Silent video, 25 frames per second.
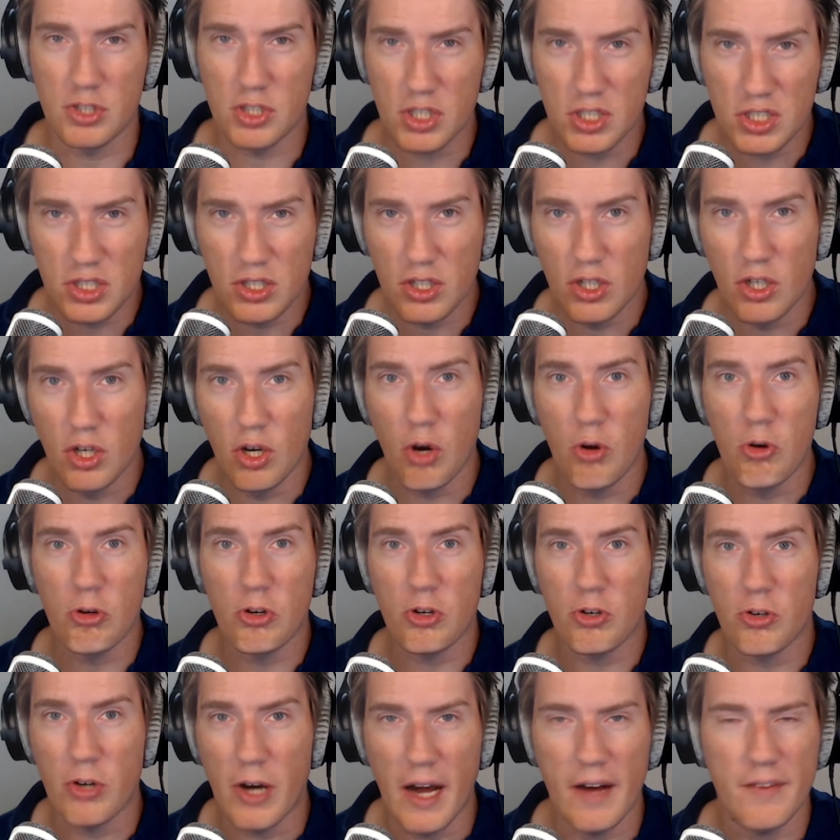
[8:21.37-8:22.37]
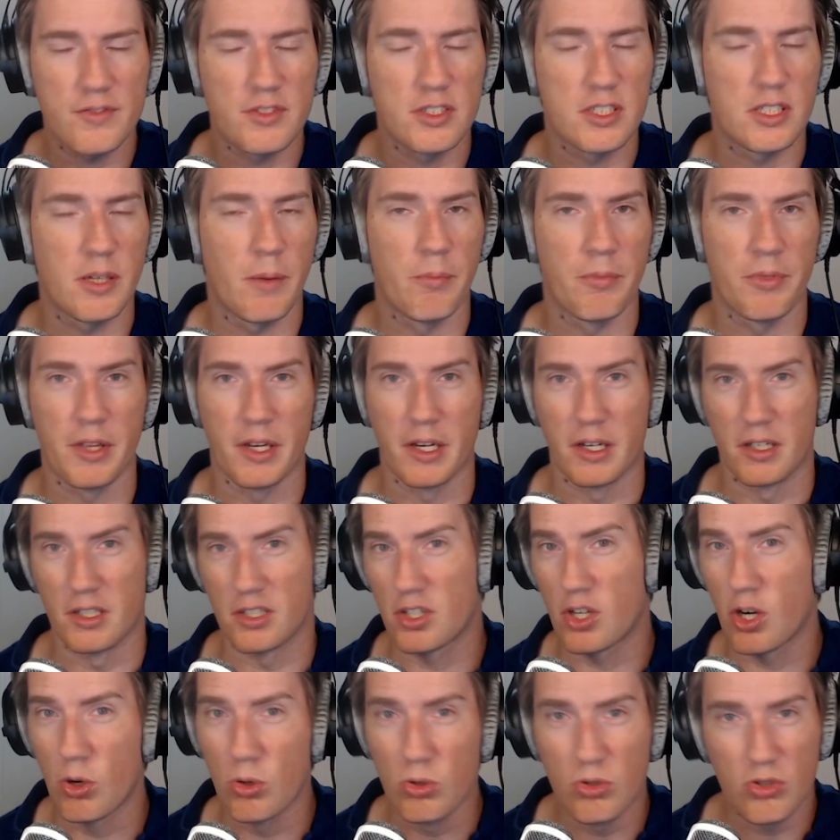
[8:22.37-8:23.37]
Just go craft something,
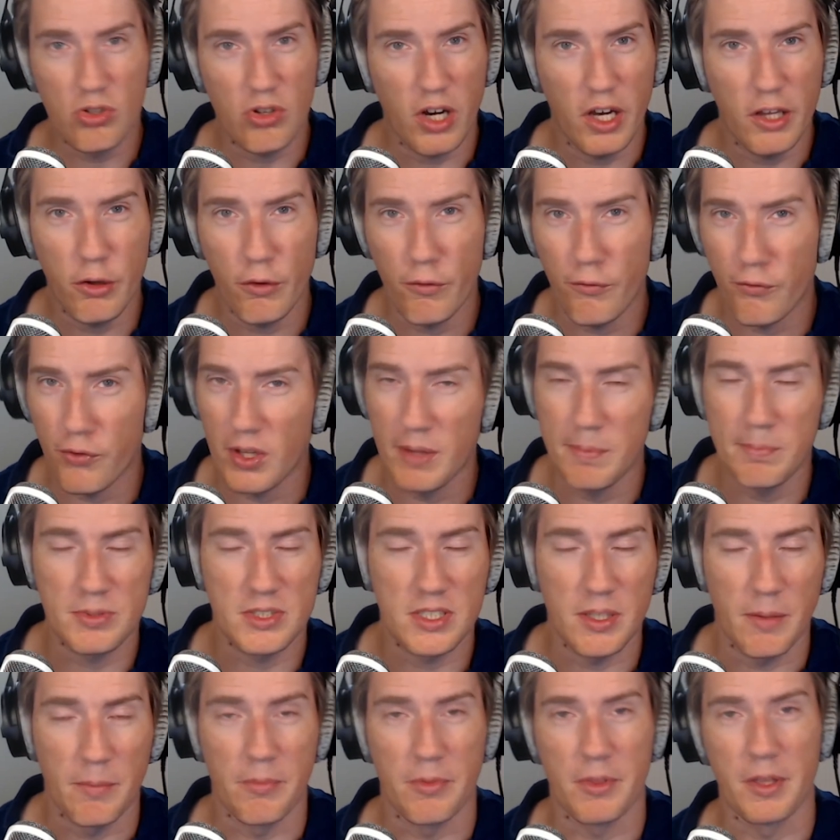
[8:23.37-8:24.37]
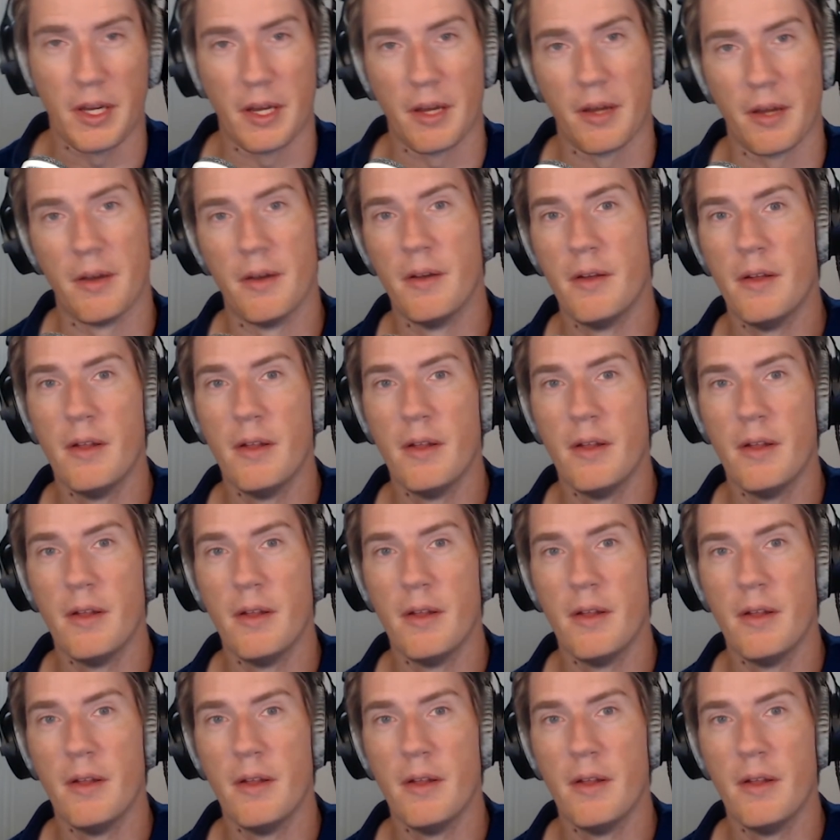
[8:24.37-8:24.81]
go try to flip something.